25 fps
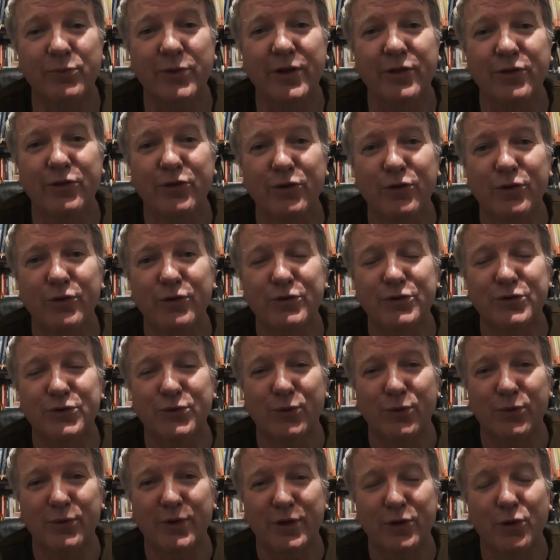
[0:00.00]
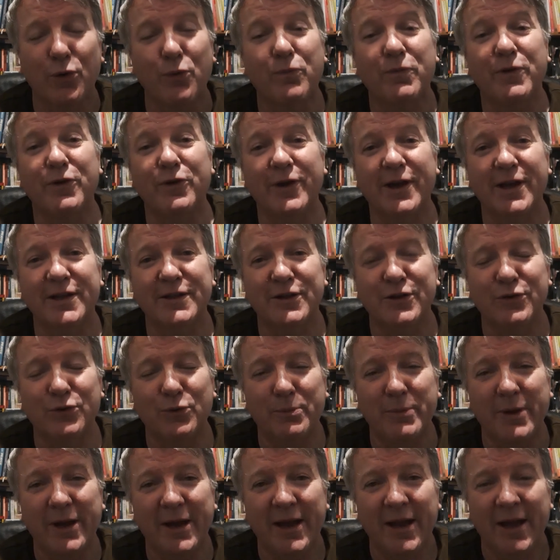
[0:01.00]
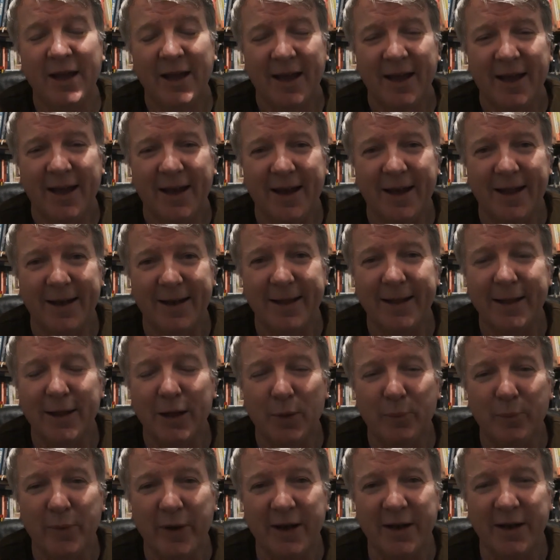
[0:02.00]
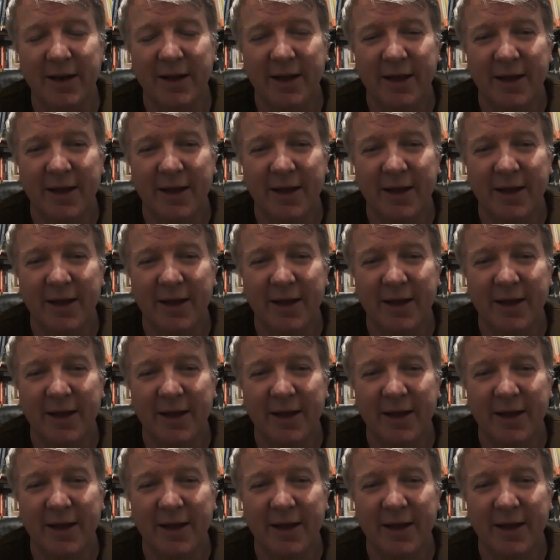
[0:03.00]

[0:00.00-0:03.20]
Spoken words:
with you so that hopefully you get to know me a little bit,